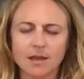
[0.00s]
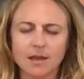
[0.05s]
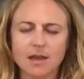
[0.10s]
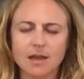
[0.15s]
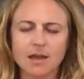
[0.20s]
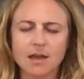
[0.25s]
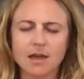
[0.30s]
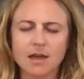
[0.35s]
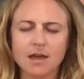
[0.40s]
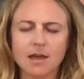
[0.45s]

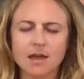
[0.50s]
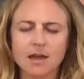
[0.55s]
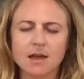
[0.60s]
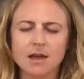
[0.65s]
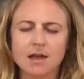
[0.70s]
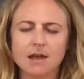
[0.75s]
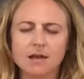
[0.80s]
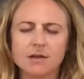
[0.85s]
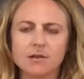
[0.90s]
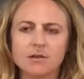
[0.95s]

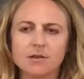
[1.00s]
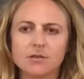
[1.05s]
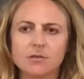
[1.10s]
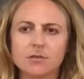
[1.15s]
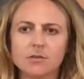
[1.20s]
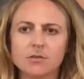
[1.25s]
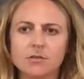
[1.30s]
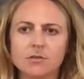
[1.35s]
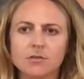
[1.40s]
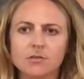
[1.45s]
And you
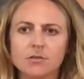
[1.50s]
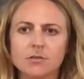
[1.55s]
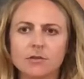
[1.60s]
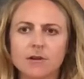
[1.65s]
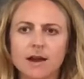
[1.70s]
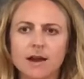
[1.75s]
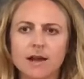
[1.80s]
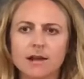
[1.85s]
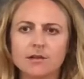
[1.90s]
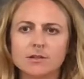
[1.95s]

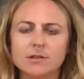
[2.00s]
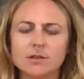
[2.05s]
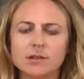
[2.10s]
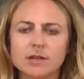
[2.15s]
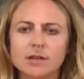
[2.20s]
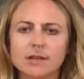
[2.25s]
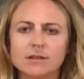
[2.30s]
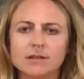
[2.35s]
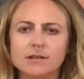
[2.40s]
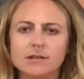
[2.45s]

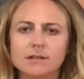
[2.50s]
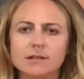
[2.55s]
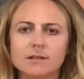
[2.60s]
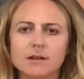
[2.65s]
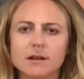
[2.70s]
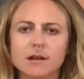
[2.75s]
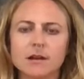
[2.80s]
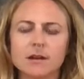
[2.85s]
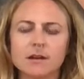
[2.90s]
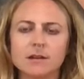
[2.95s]
gradually
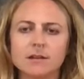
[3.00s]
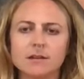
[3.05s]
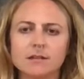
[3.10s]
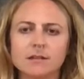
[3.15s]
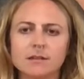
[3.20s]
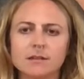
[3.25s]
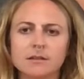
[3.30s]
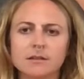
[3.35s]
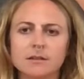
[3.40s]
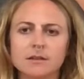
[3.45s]
start
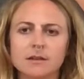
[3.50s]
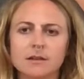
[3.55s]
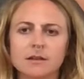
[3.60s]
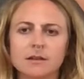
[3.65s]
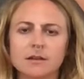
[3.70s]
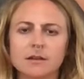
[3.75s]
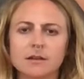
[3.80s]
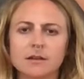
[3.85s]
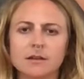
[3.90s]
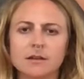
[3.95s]

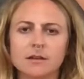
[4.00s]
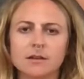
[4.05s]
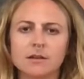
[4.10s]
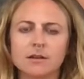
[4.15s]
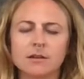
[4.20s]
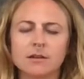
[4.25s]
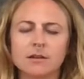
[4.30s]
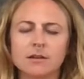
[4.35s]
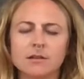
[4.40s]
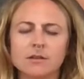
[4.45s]

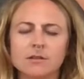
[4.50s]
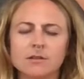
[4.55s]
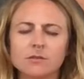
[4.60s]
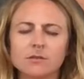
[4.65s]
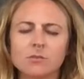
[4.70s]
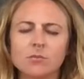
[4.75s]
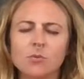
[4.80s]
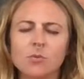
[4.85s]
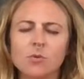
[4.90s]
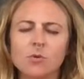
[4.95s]
to
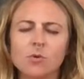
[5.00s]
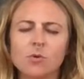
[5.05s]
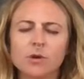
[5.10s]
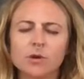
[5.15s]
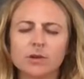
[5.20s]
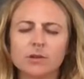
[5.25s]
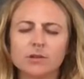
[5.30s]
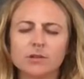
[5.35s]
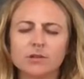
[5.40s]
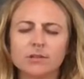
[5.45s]

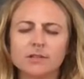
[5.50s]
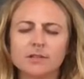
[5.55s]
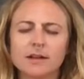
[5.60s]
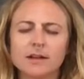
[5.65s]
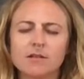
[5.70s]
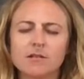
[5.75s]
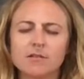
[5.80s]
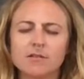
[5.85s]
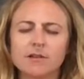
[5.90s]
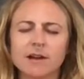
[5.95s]
walk
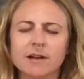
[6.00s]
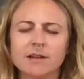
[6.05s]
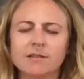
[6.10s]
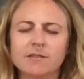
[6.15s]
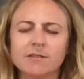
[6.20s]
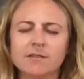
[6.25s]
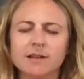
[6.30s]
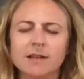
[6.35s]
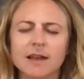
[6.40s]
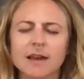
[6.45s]
yourself out
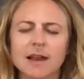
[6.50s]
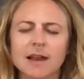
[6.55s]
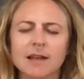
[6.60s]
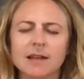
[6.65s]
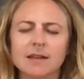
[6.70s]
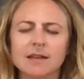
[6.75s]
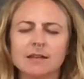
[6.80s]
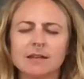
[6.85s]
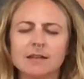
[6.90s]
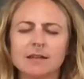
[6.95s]
of the lake,